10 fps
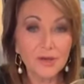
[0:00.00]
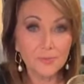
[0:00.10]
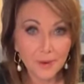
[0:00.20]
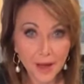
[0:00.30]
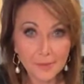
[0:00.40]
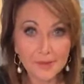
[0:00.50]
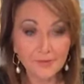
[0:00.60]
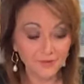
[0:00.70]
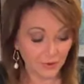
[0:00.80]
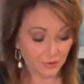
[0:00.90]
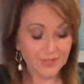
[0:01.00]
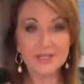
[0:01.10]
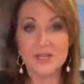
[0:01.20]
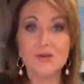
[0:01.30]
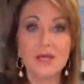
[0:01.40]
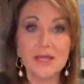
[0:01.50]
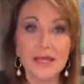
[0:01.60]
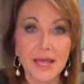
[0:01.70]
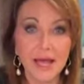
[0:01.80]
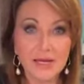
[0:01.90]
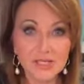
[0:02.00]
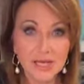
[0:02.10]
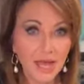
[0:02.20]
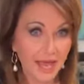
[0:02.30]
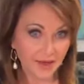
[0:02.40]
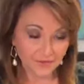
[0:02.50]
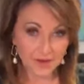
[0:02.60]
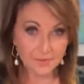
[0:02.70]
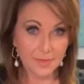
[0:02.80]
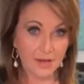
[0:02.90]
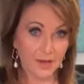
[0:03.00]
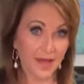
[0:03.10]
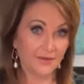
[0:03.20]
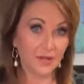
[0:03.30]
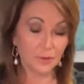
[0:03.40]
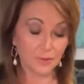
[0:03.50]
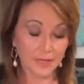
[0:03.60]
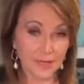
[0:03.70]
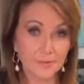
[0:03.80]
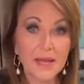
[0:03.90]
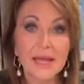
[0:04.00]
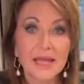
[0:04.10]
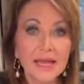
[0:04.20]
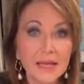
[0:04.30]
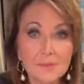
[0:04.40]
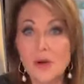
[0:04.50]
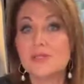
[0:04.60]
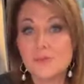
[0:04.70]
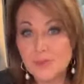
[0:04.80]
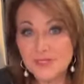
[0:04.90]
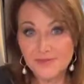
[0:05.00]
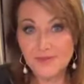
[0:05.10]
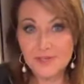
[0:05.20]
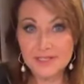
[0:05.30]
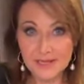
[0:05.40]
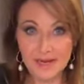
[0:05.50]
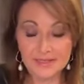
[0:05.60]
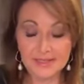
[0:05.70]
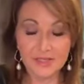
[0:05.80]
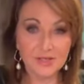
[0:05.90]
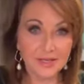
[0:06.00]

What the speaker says: you probably have noticed that you can get heavy cream in multiple different sizes.